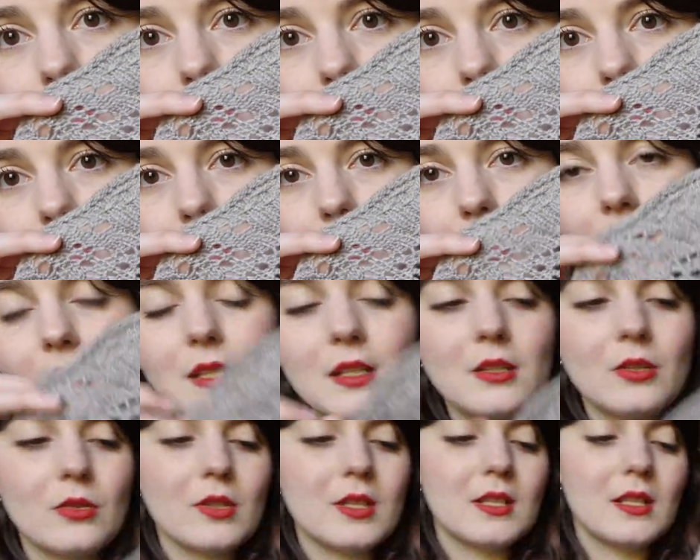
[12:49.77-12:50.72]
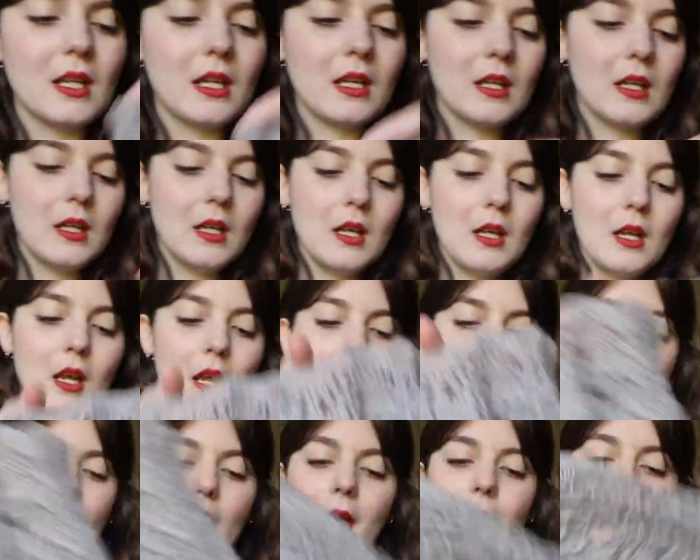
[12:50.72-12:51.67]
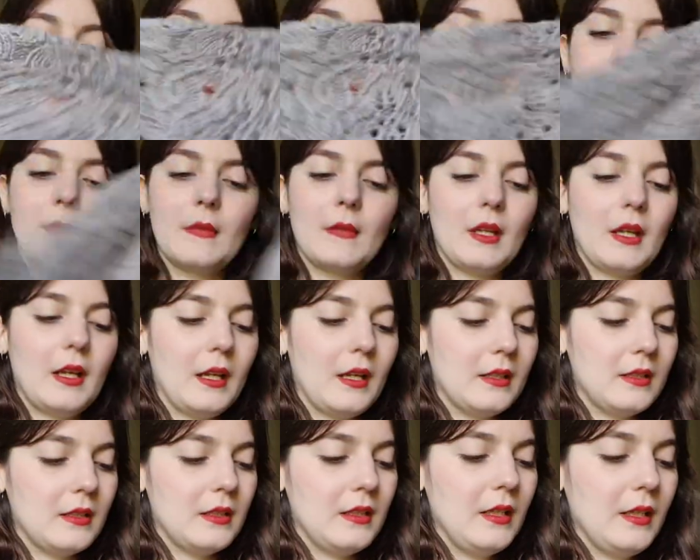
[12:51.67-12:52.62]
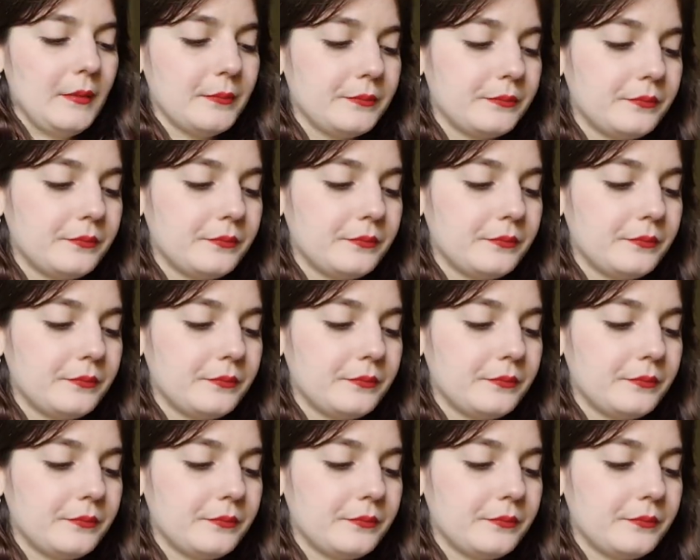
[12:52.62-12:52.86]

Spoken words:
So it's interesting. And yeah,